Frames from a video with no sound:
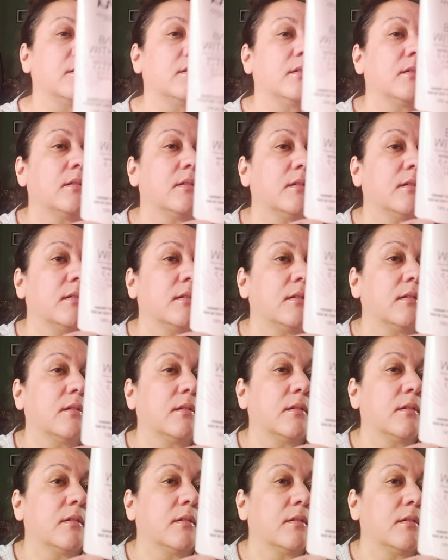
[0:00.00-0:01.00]

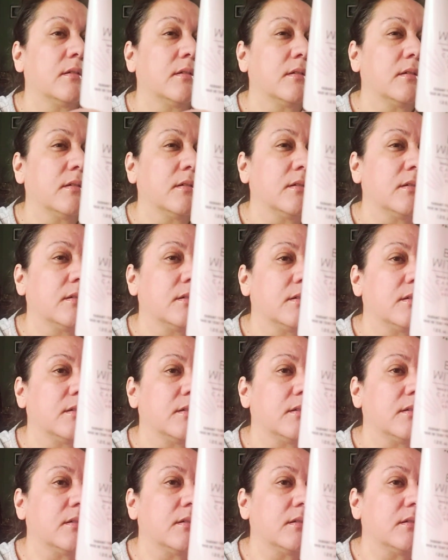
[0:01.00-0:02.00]

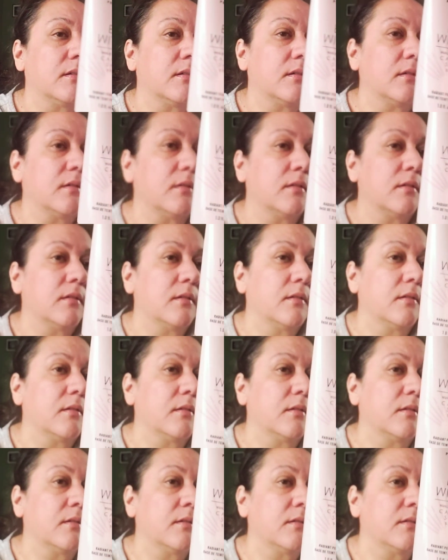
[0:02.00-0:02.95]
No one is speaking in this clip.